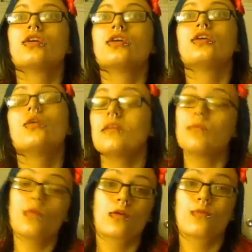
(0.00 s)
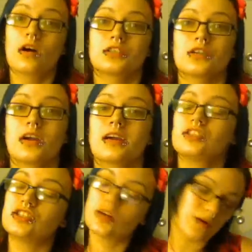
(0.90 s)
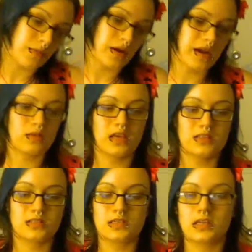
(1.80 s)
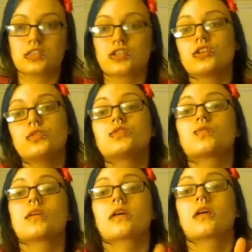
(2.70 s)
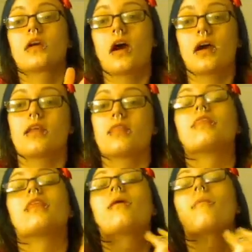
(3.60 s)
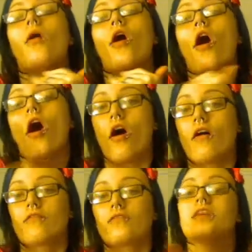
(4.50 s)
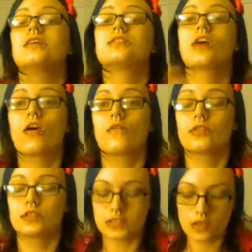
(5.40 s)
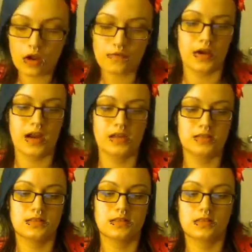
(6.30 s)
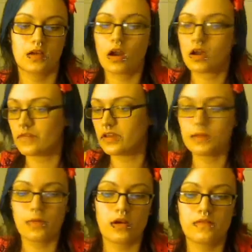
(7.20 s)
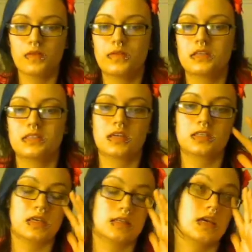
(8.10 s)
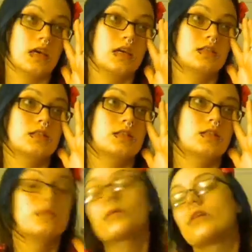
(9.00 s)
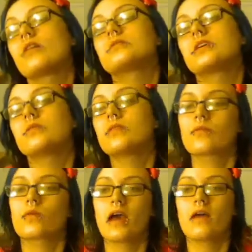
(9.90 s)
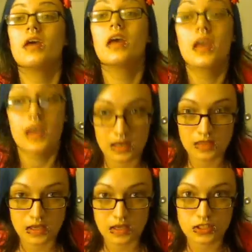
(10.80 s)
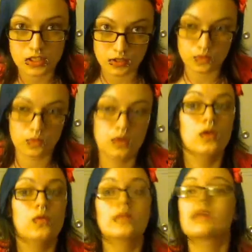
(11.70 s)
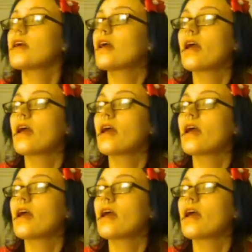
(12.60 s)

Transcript: You don't even want to wash your hands. You don't want to break out the hand sanitizer. You just want to cut them off. It's over. Just cut off your hands. Cut off any part of you that has touched this. It's super gross, and you never want to have anything to do with it